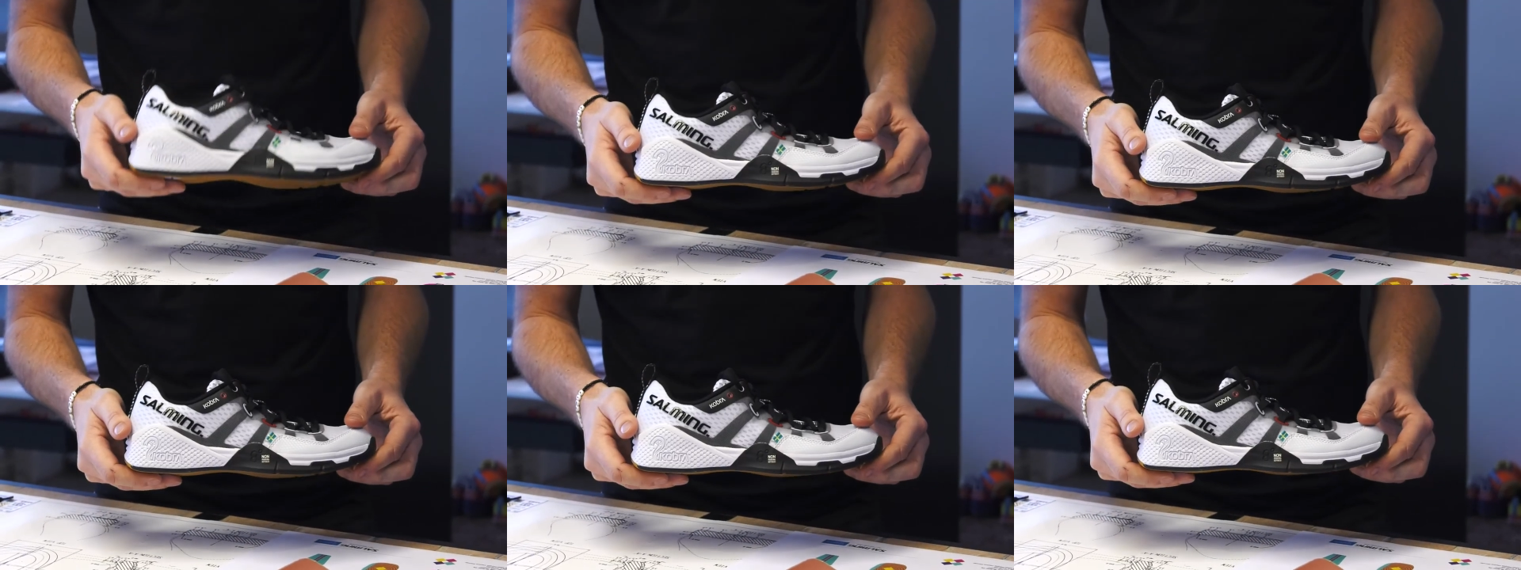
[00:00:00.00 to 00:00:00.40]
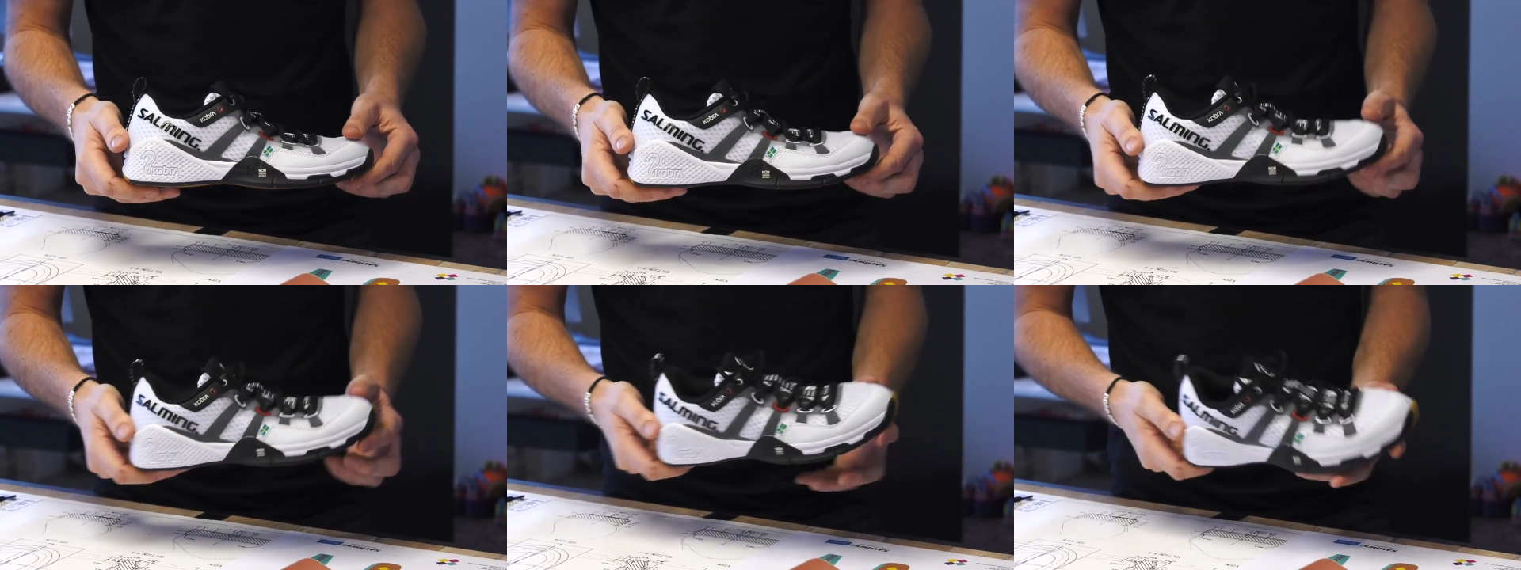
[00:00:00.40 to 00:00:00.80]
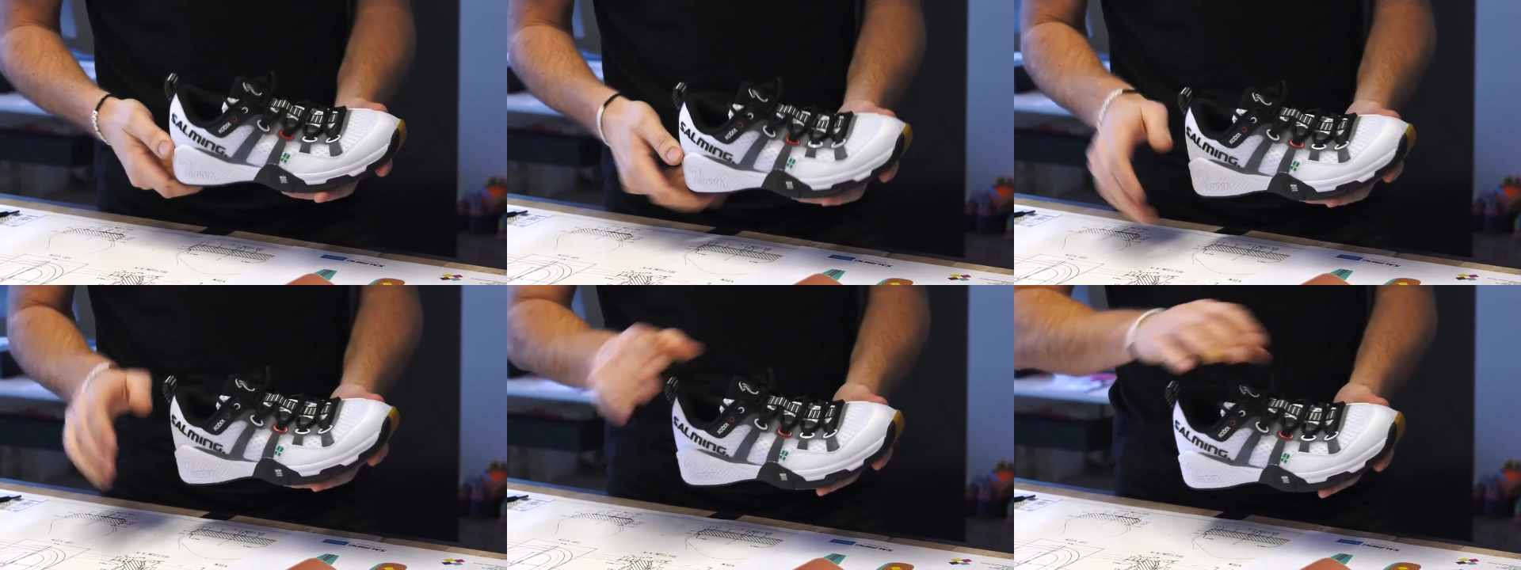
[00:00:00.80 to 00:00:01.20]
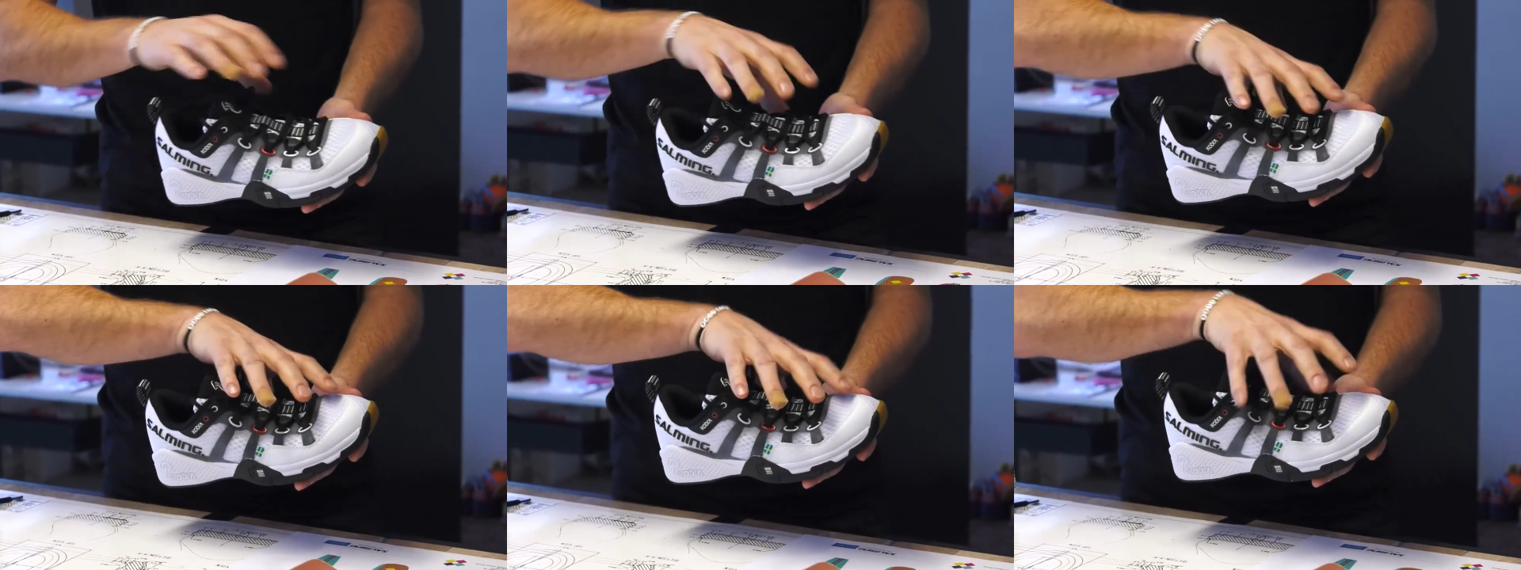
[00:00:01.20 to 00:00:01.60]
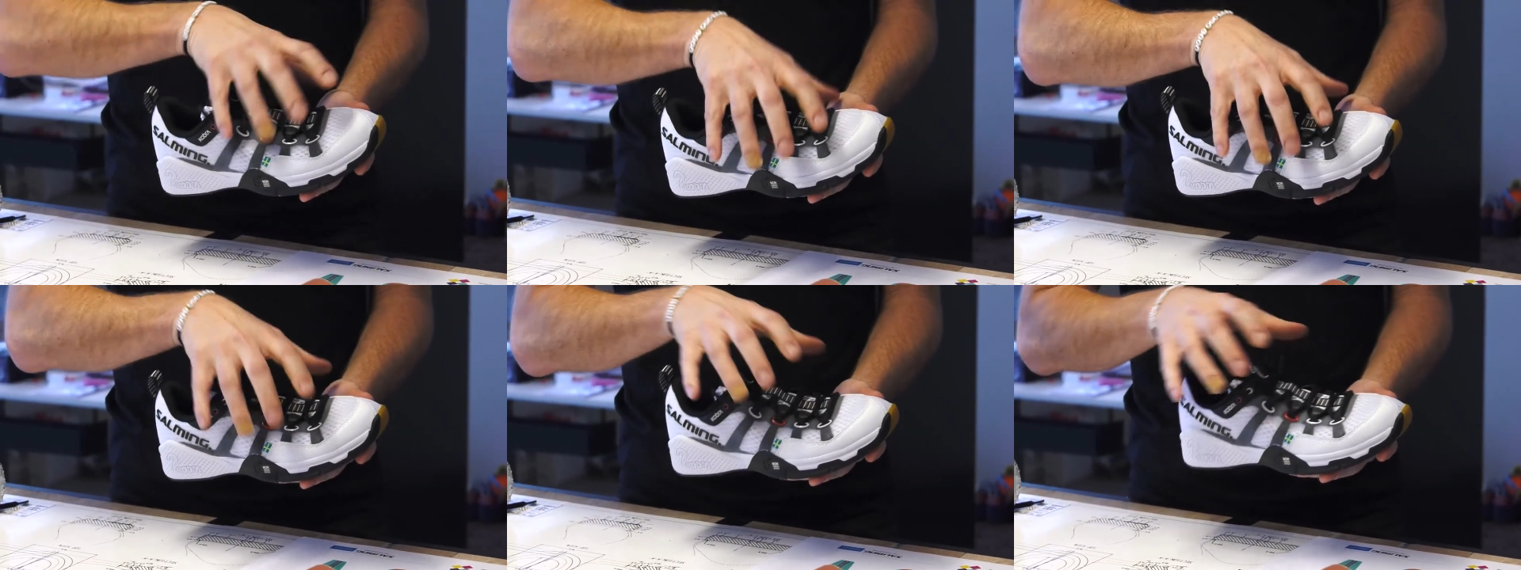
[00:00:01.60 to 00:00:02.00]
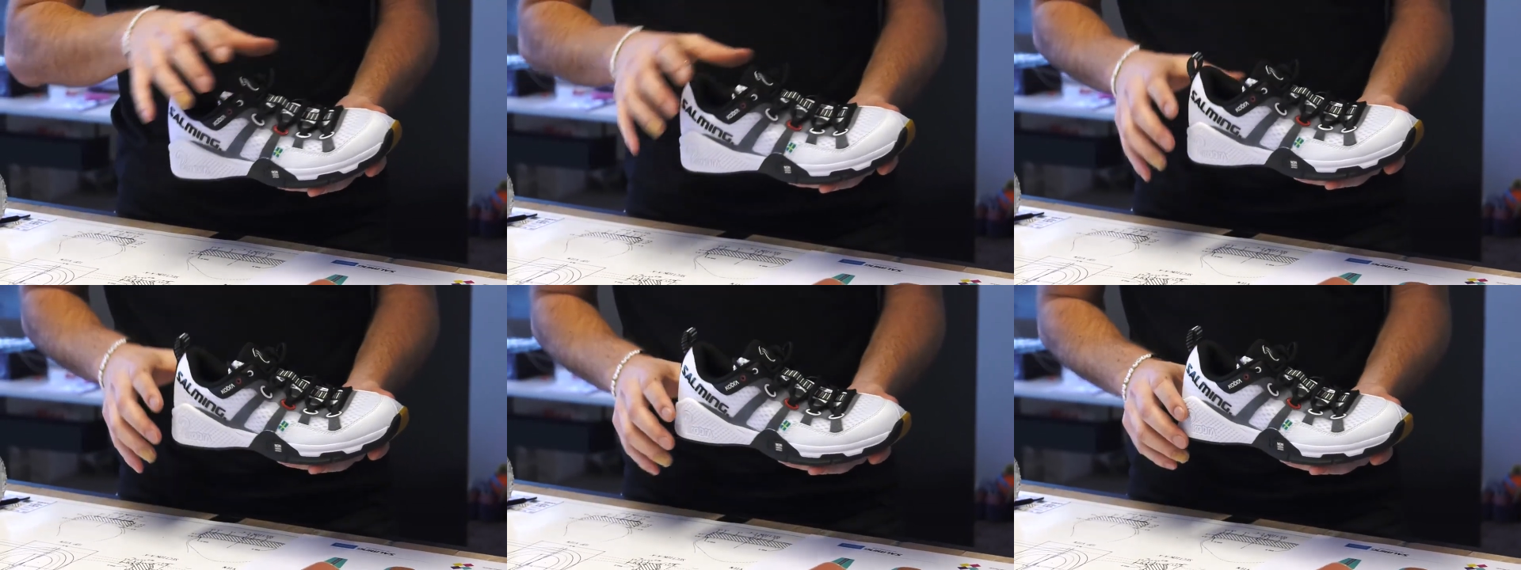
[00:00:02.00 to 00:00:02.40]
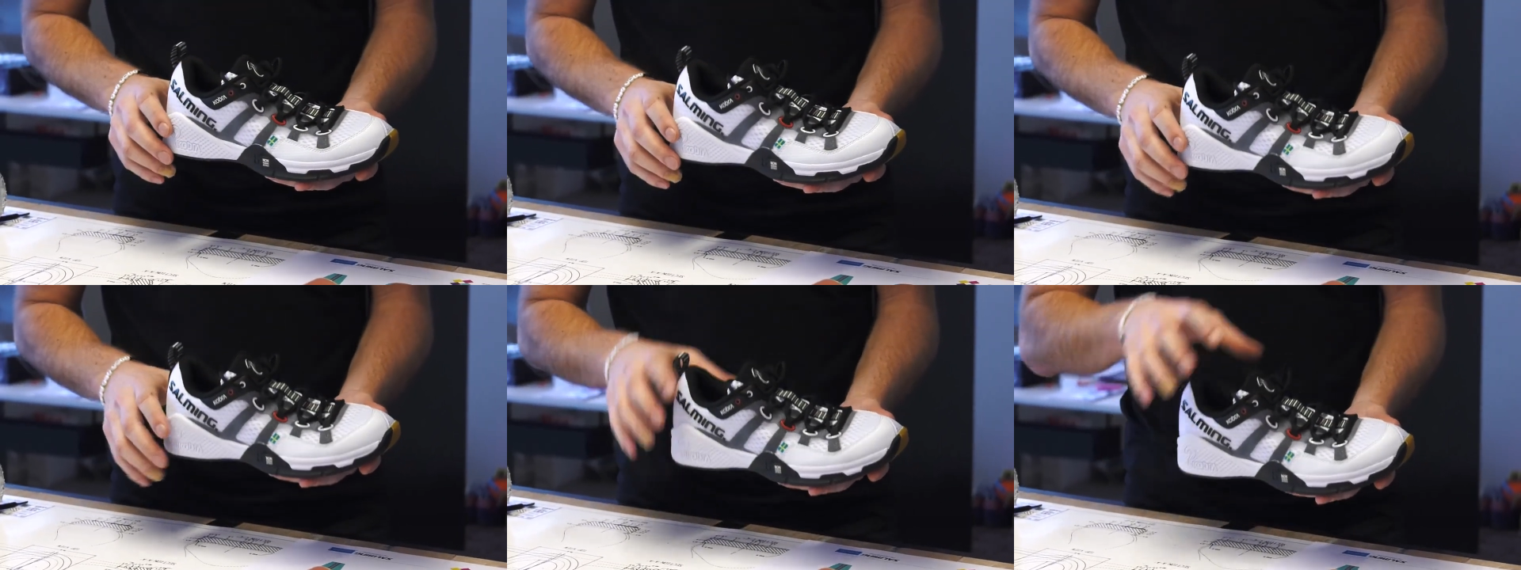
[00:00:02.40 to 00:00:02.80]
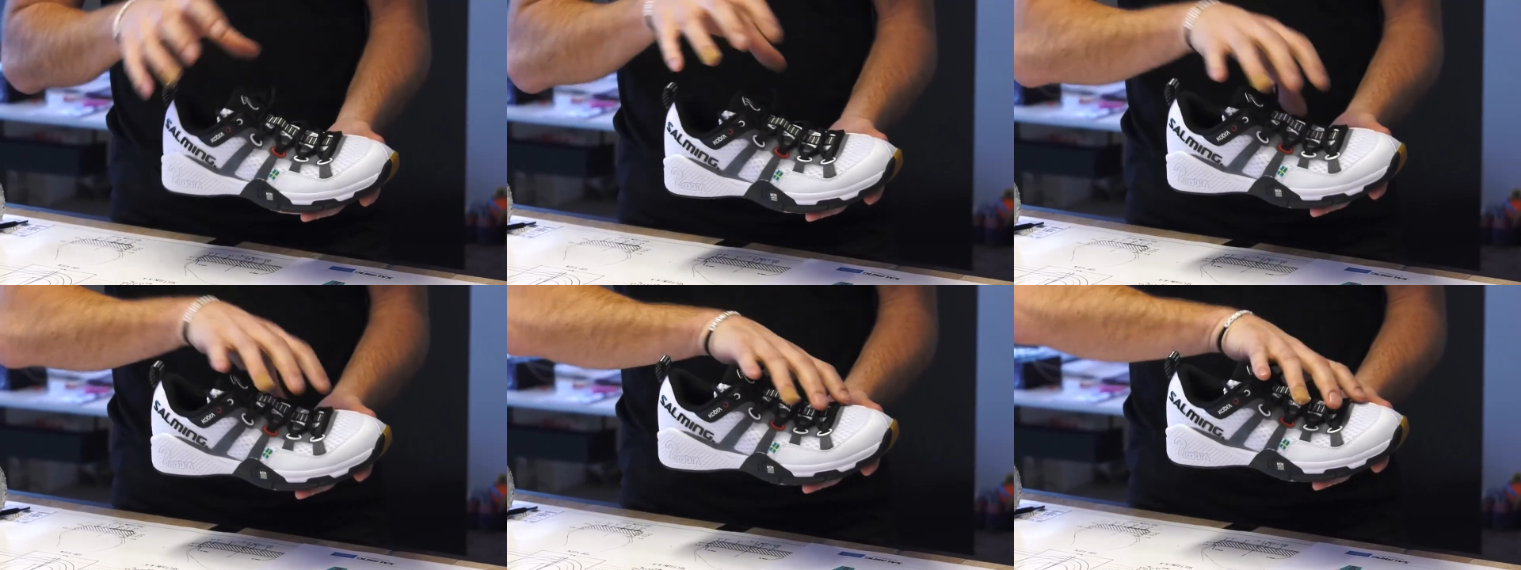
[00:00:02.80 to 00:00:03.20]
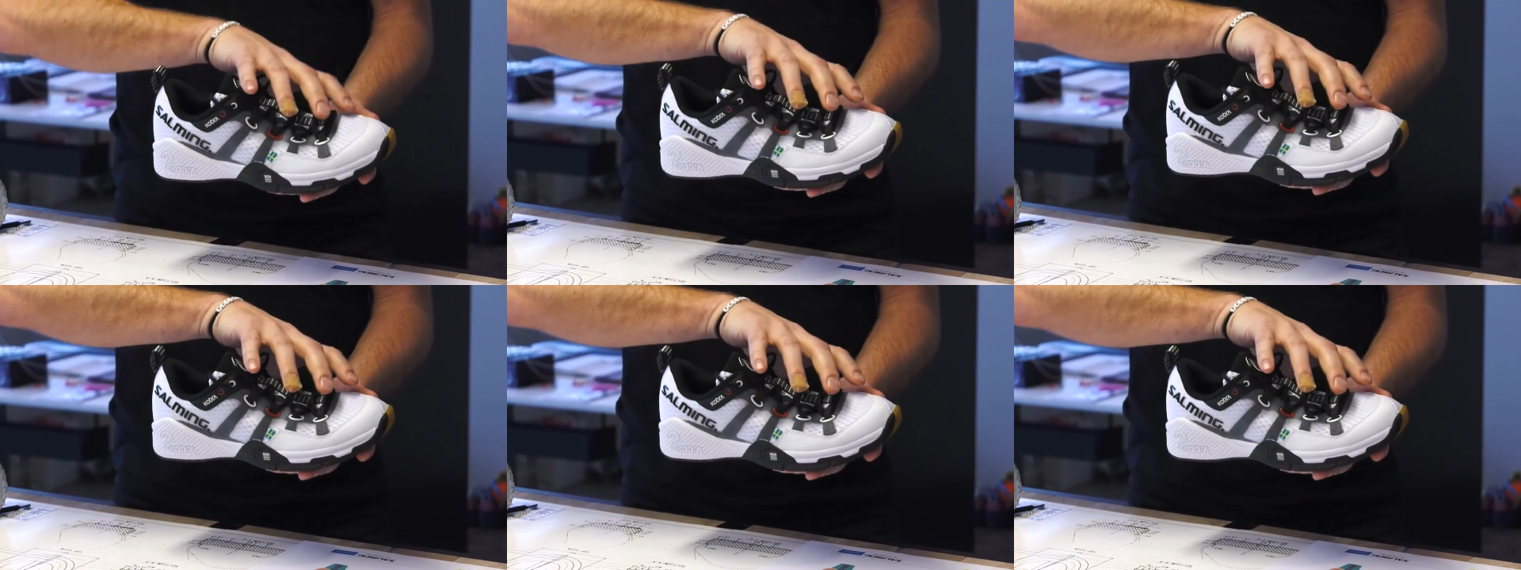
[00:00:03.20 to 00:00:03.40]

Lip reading: (no speaker visible)